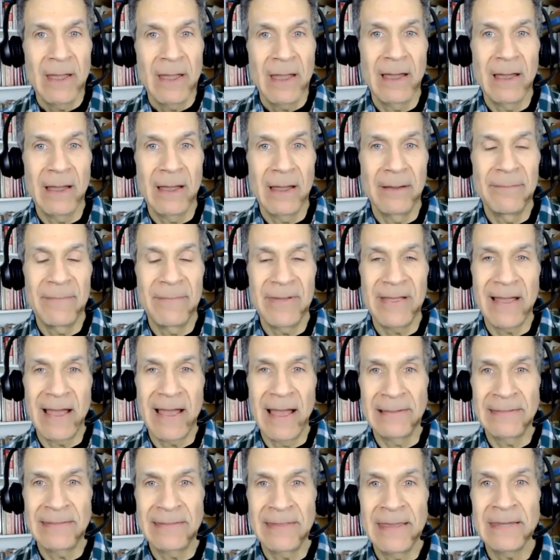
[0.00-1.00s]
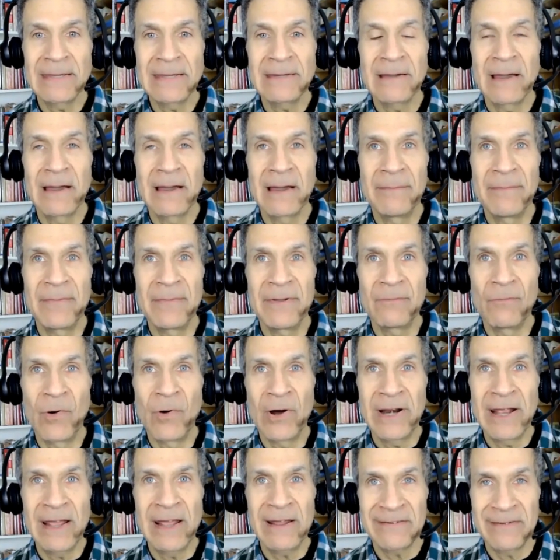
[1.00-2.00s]
I think
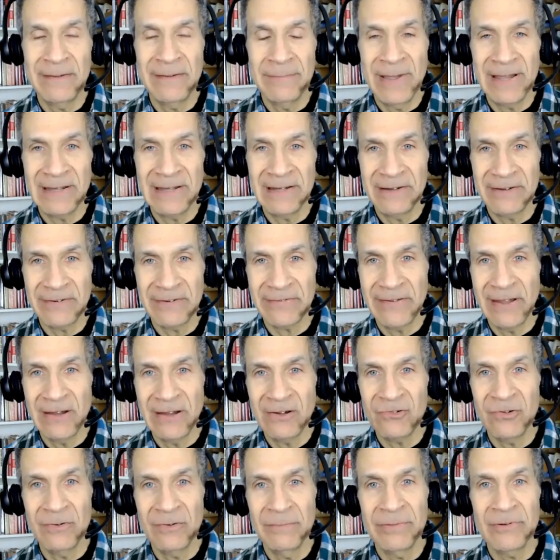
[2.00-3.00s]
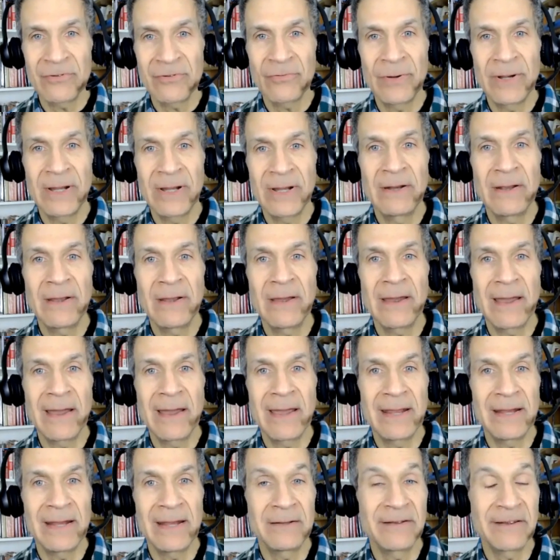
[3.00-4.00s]
one has to make a distinction between
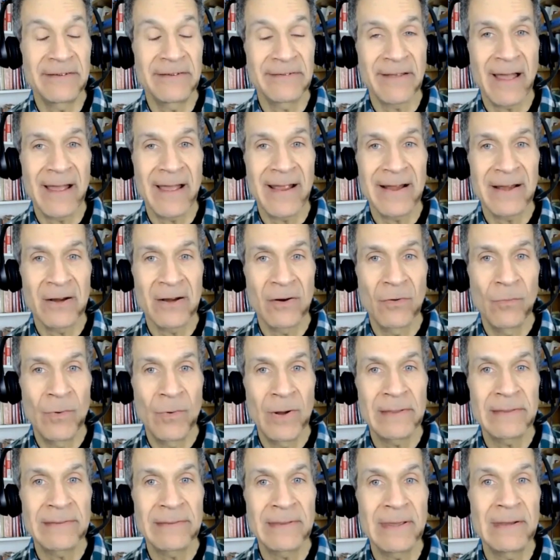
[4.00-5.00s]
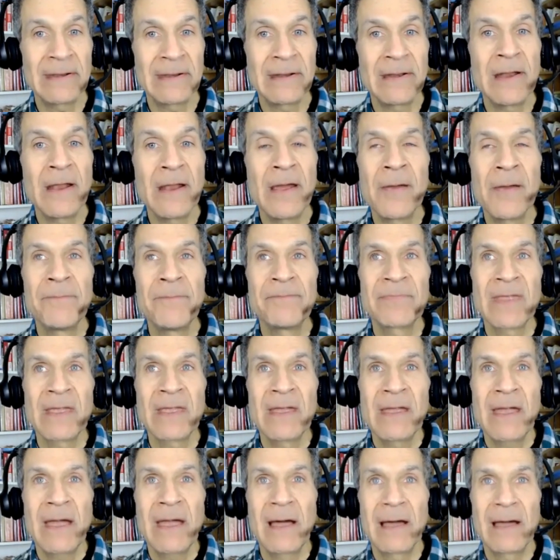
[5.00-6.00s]
a desire within
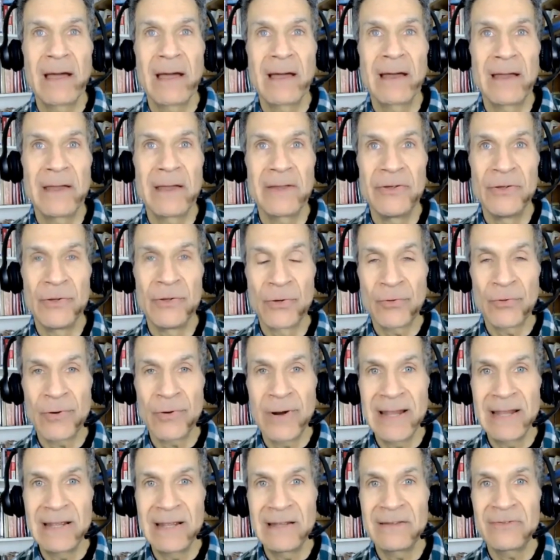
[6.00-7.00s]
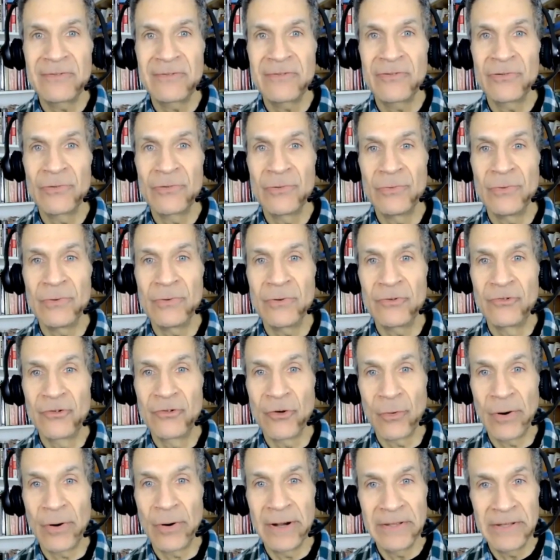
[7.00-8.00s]
Ukraine to
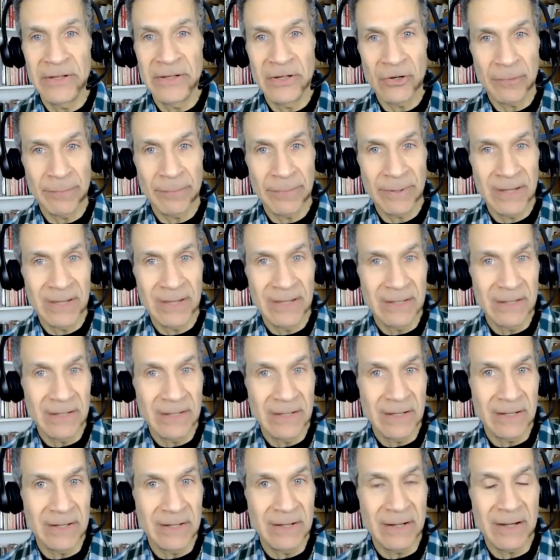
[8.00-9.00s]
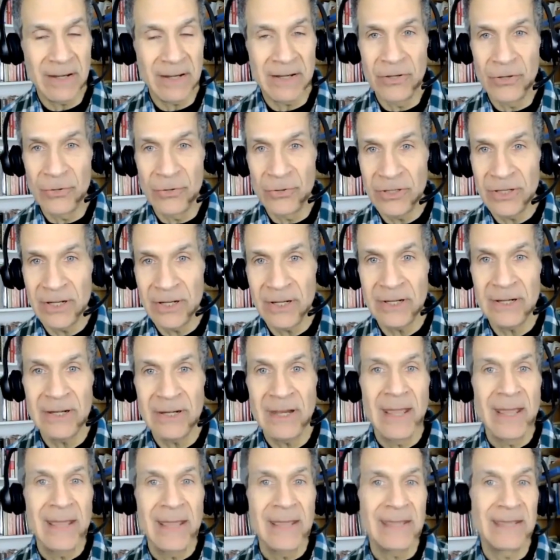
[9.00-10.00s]
join the European Union,
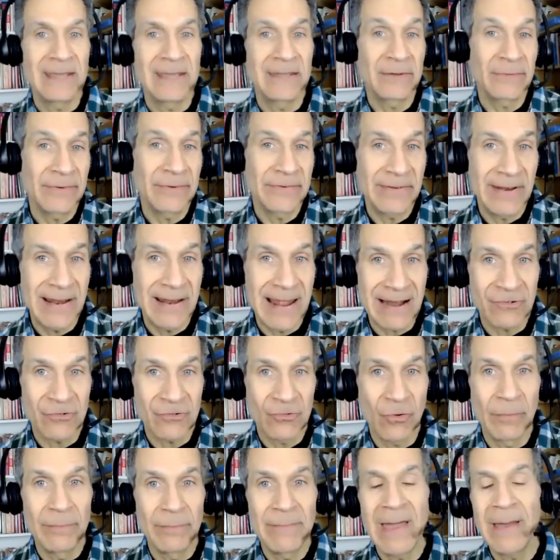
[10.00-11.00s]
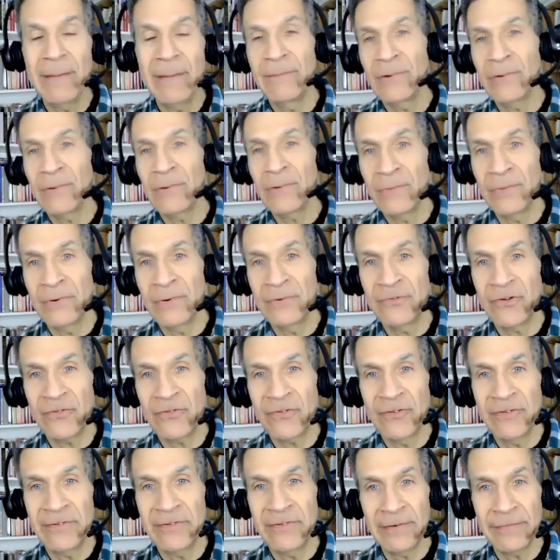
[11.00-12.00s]
either as an actual member or
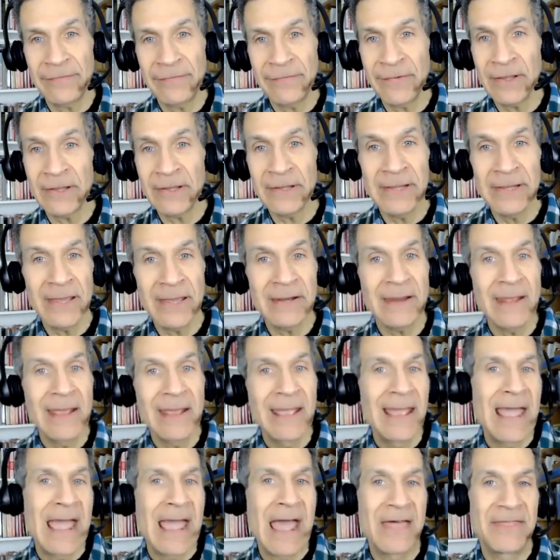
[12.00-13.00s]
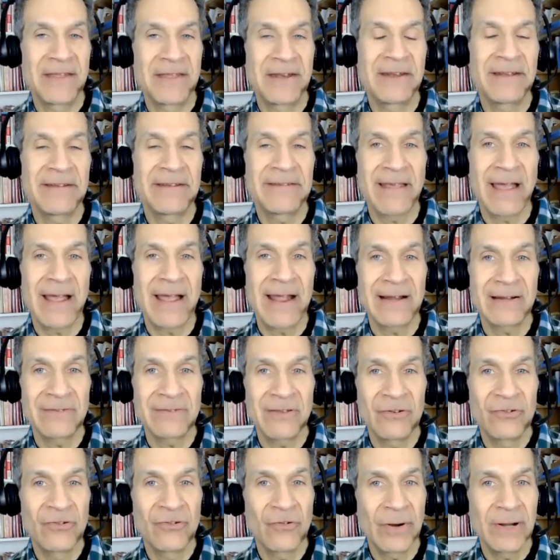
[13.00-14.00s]
just as an affiliate, and the desire
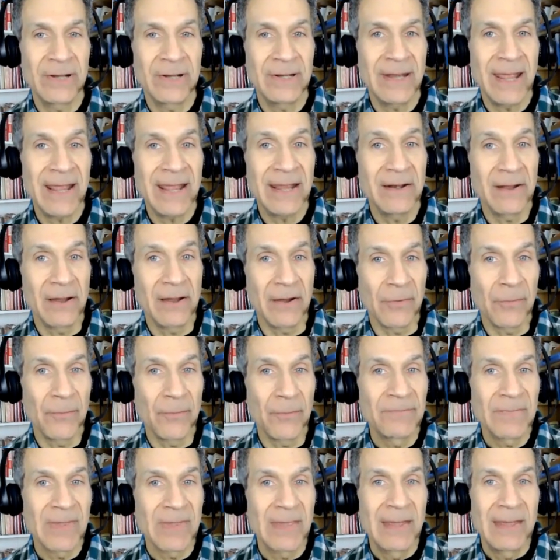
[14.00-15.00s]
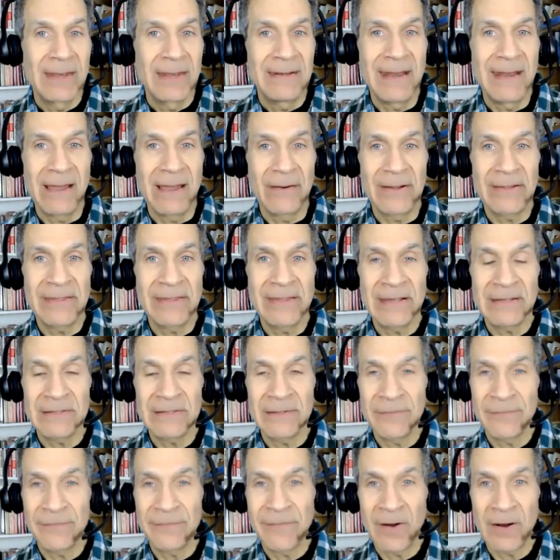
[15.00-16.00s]
to join NATO. Now, I think
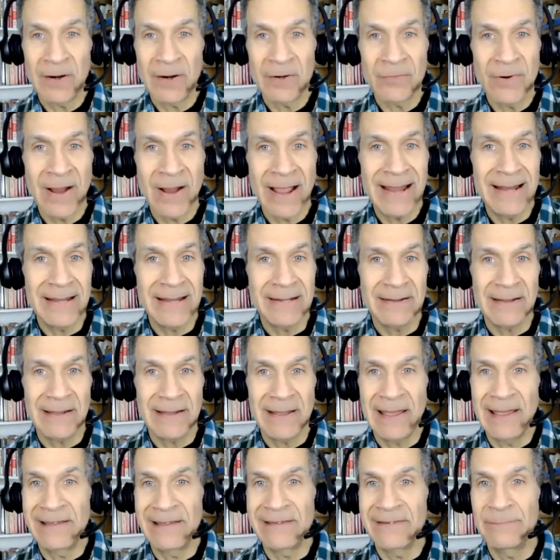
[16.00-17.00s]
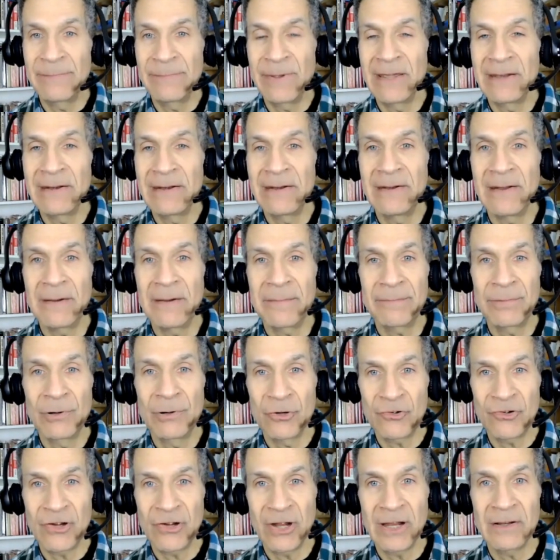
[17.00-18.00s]
the far right has been
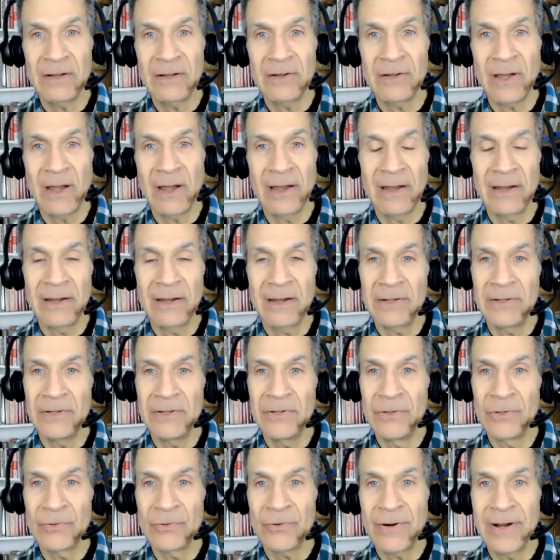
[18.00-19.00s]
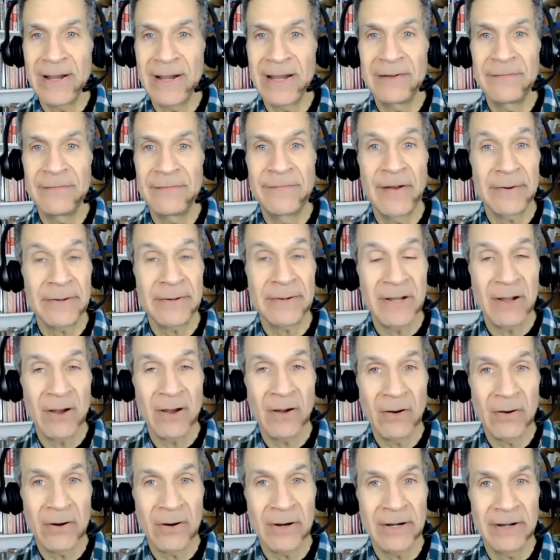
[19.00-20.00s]
pushing Ukraine very
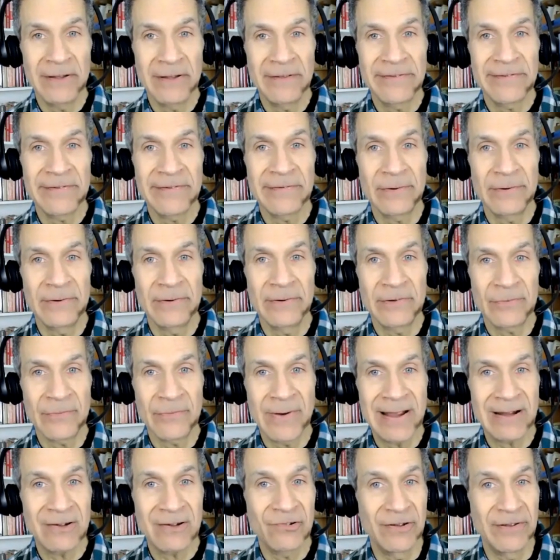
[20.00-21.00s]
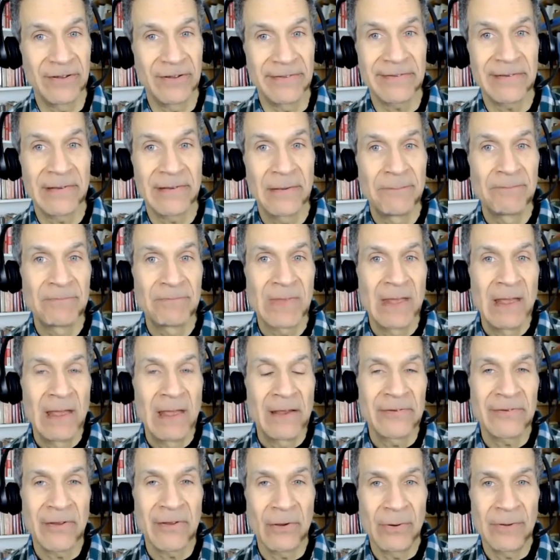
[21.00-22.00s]
hard in certain directions.
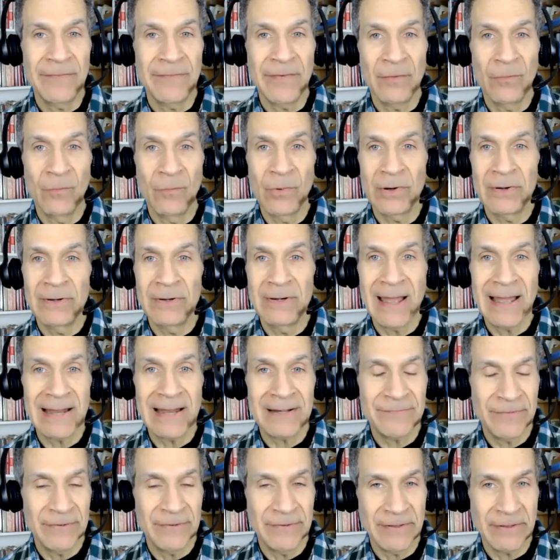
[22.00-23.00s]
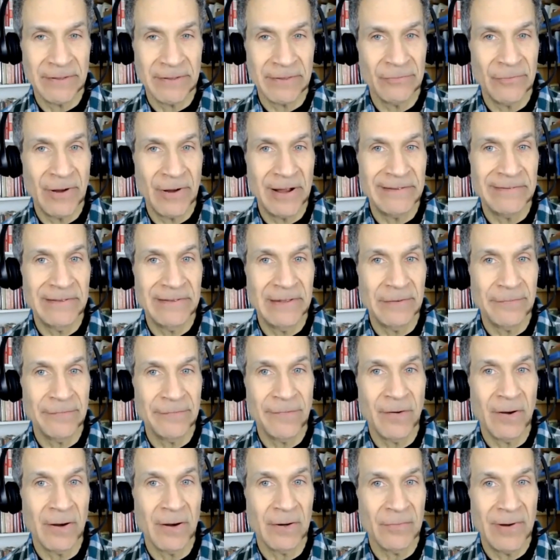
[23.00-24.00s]
So if it were not for the threats of the
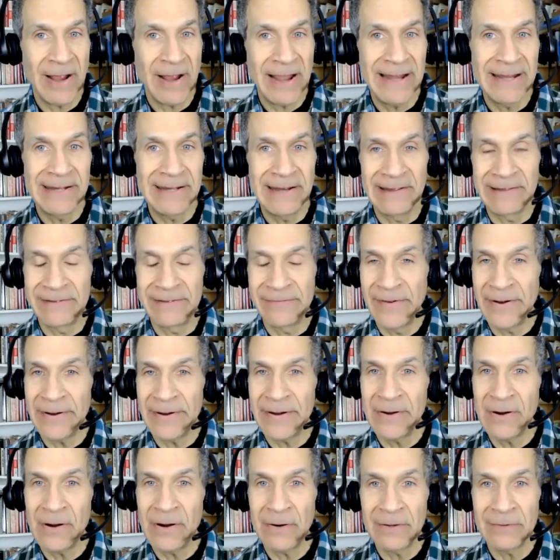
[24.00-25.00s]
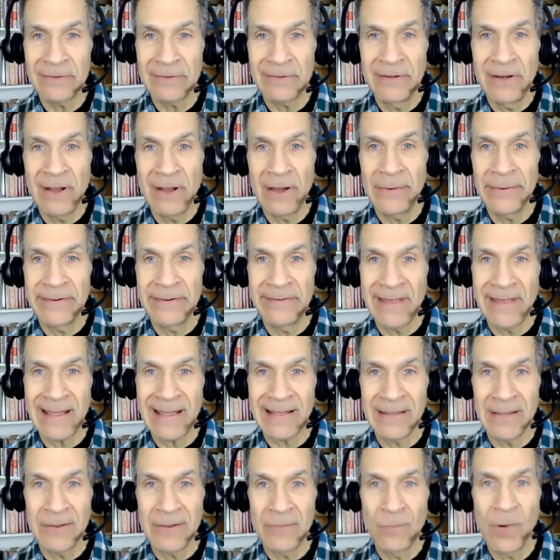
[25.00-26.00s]
far right, it's very hard to know
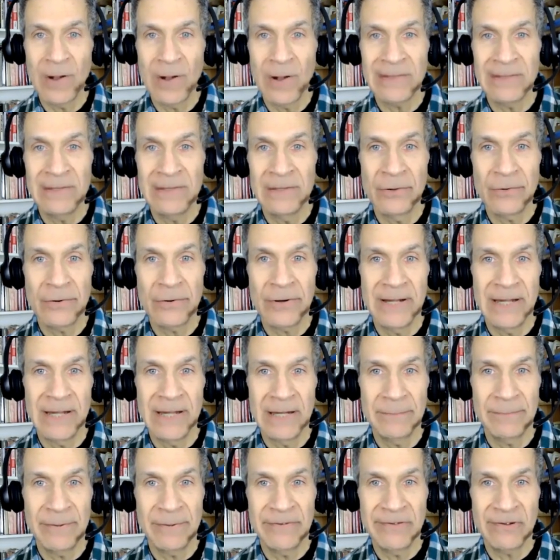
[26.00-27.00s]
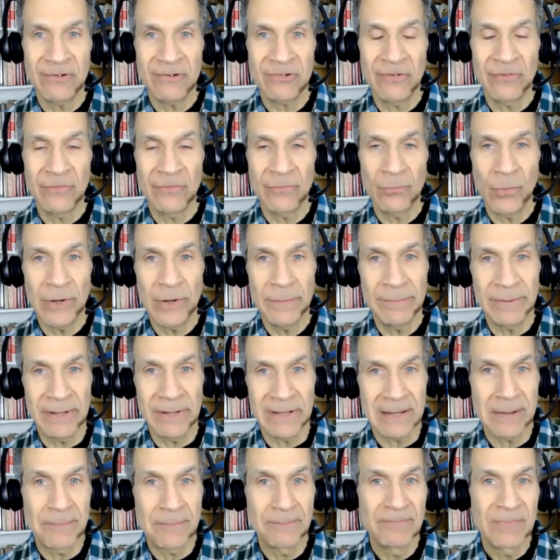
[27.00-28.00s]
exactly what the Ukrainian positions would
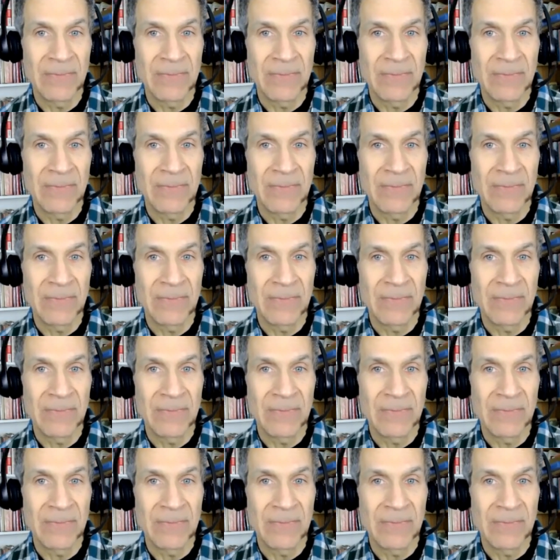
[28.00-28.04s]
be.